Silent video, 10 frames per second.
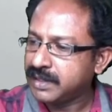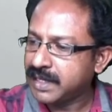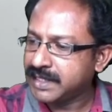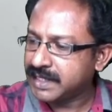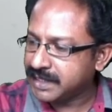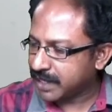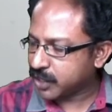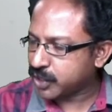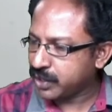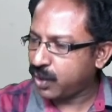That is a
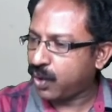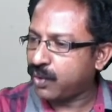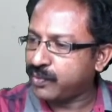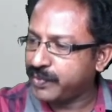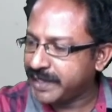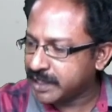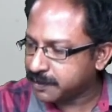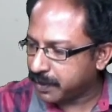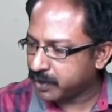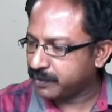section of this
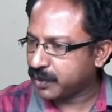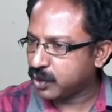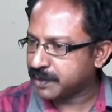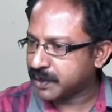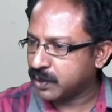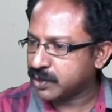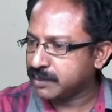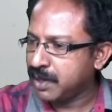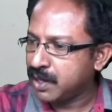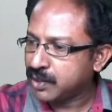part of the corpus
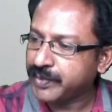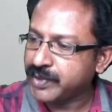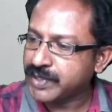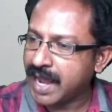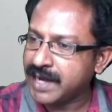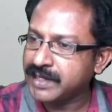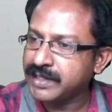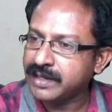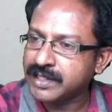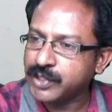callosum. This
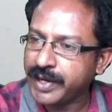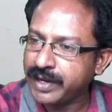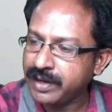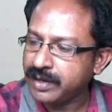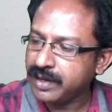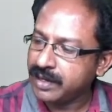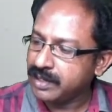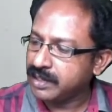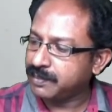anterior is here, the